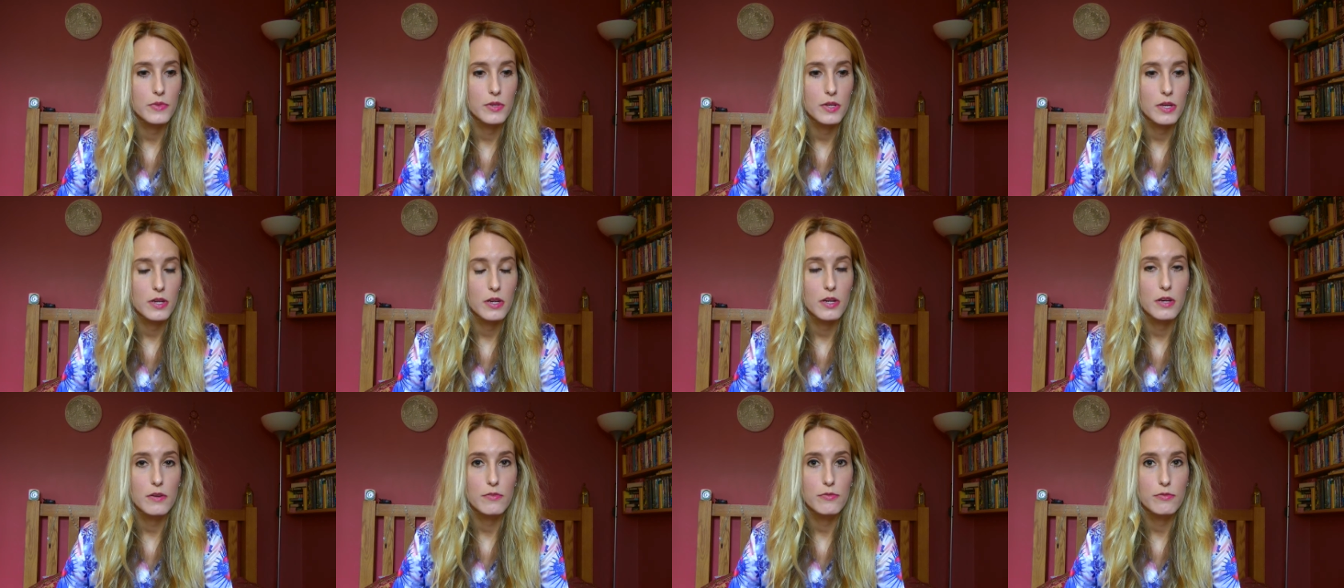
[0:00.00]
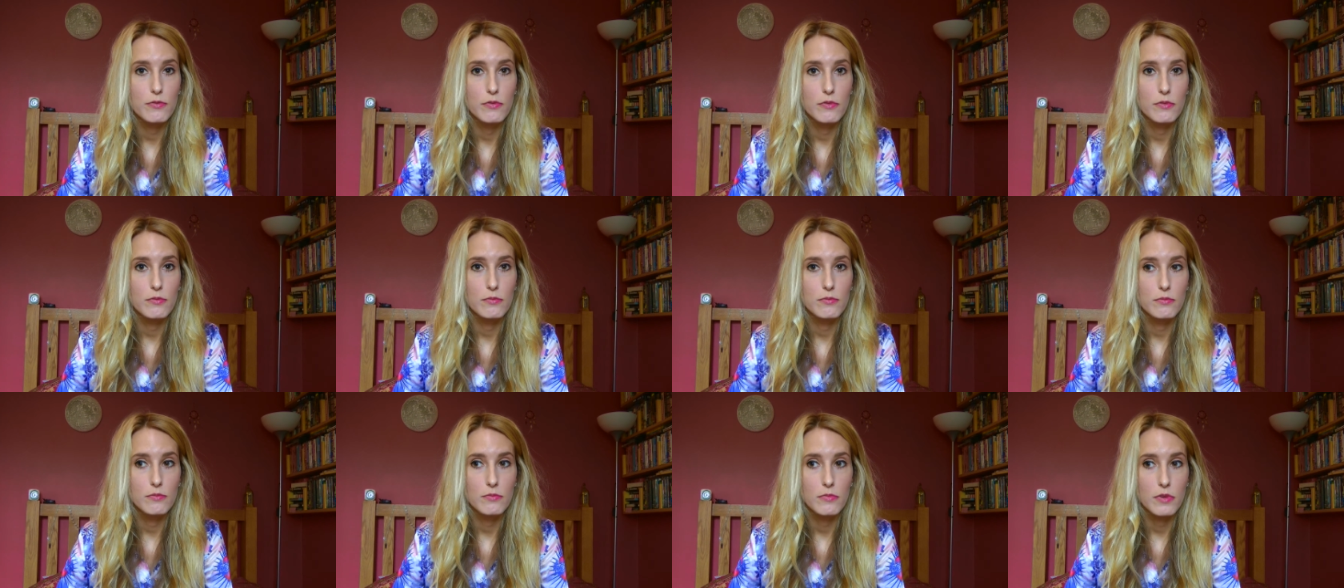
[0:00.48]
and I've,
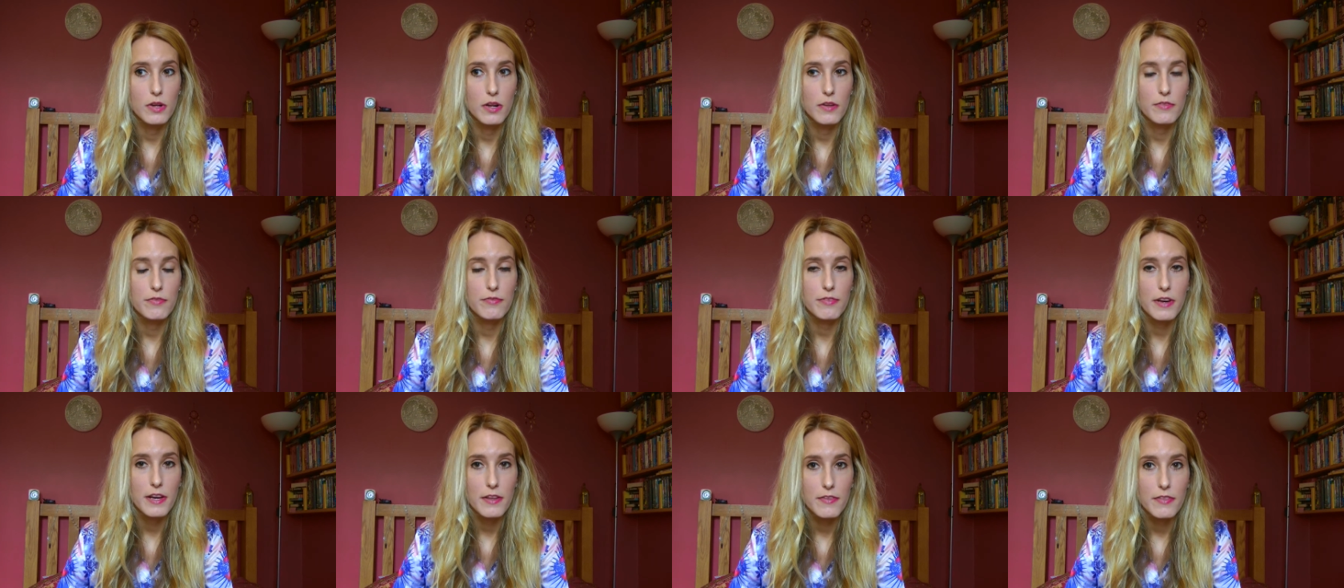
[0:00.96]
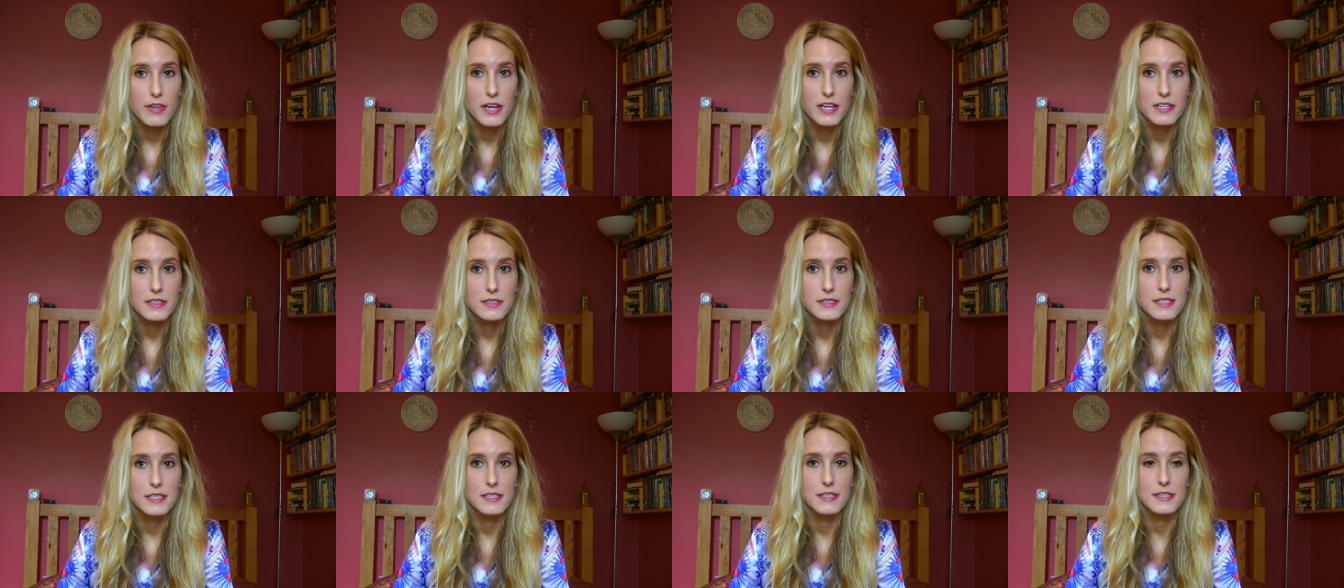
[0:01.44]
I've found
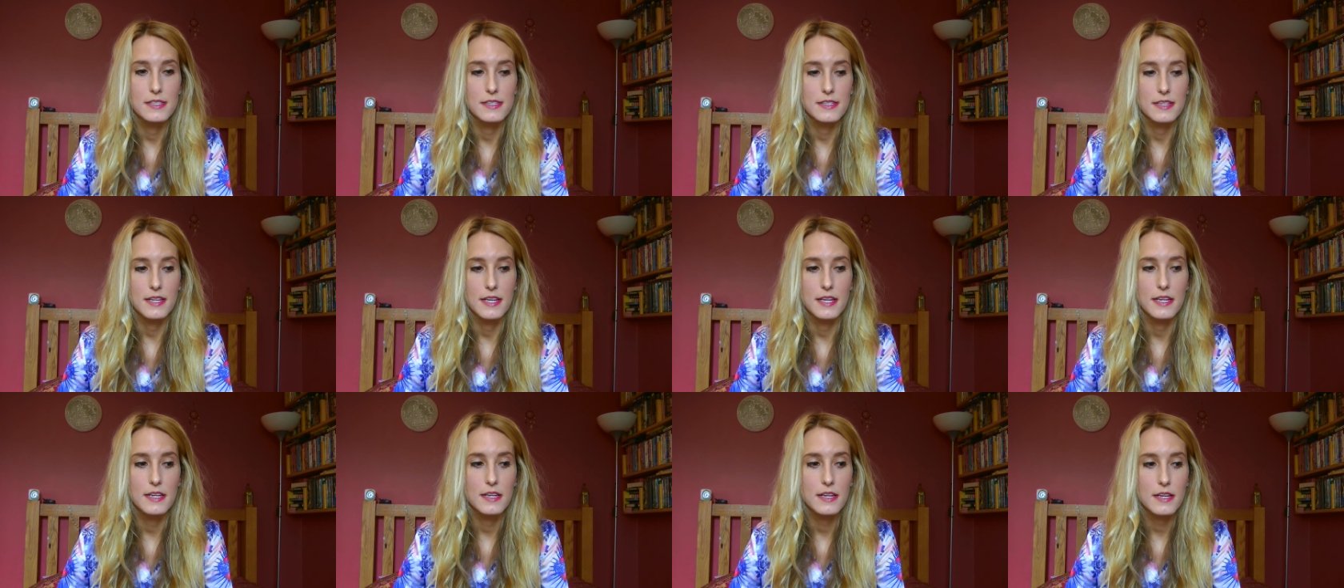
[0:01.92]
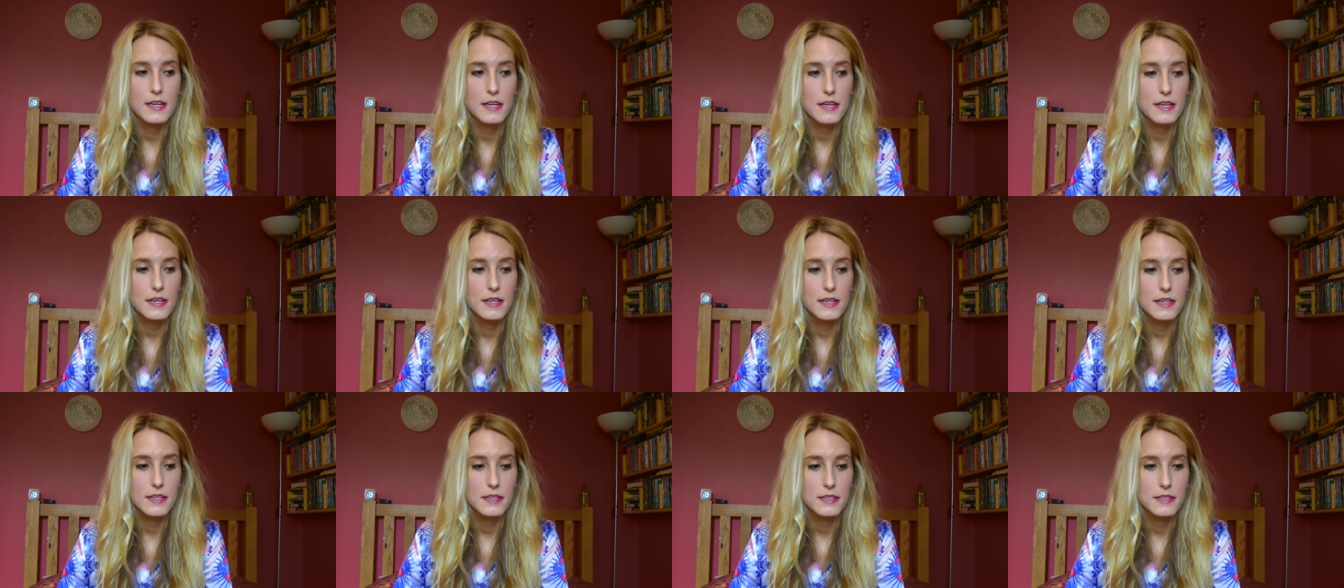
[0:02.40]
that since then,
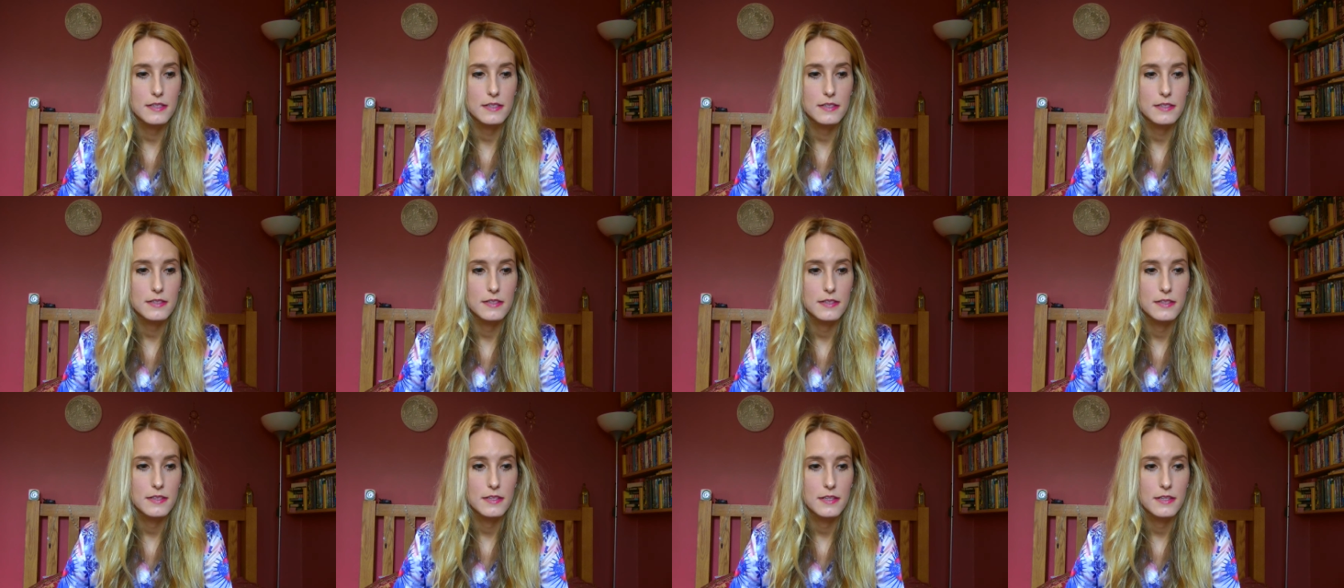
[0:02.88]
and